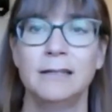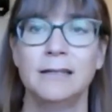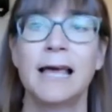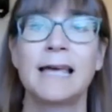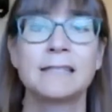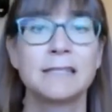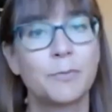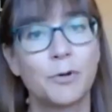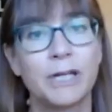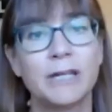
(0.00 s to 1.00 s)
Last
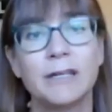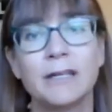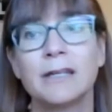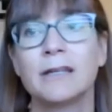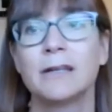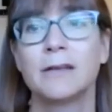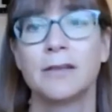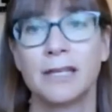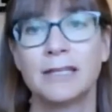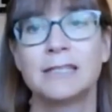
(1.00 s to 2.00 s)
spring,
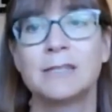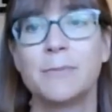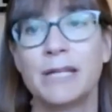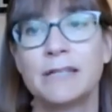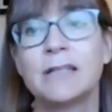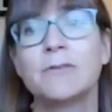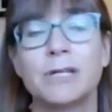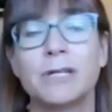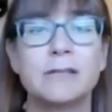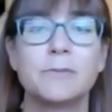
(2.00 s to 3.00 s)
the Dismantling
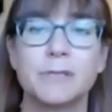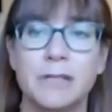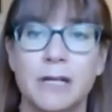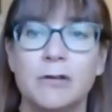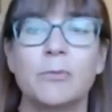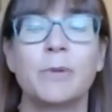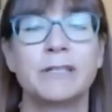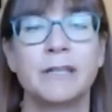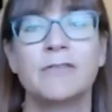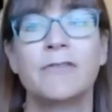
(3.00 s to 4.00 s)
Racism Study Group
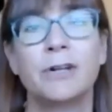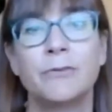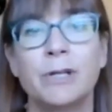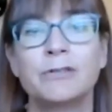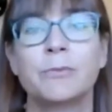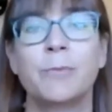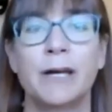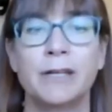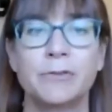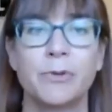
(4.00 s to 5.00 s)
identified racial
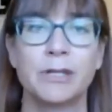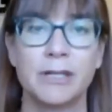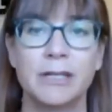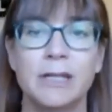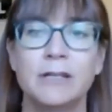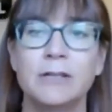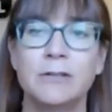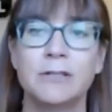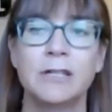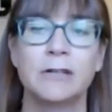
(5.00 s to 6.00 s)
bias within Canadian
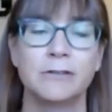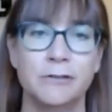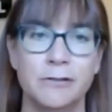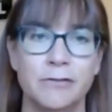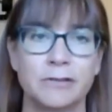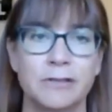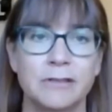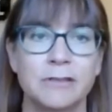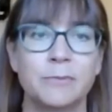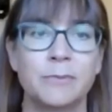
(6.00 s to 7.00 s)
Unitarian
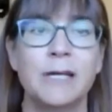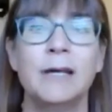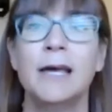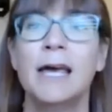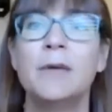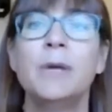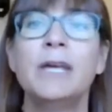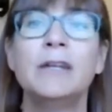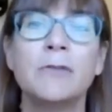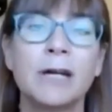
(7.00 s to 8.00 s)
Universalism and
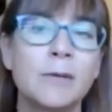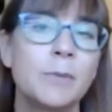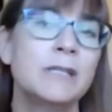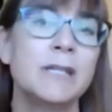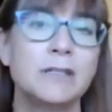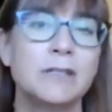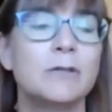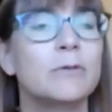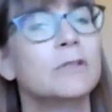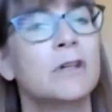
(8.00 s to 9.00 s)
made a recommendation
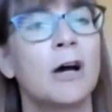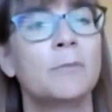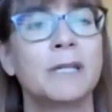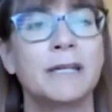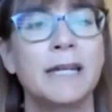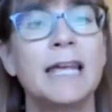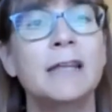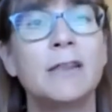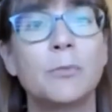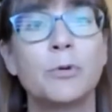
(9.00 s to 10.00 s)
to adopt an
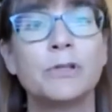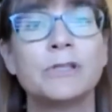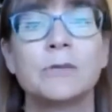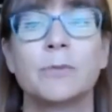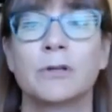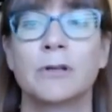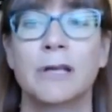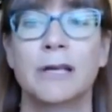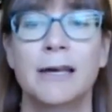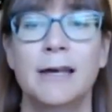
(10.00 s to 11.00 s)
eighth principle,
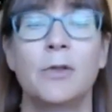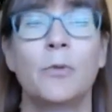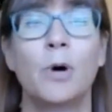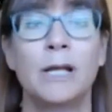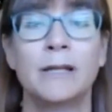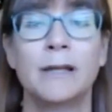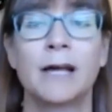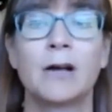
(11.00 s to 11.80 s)
the one that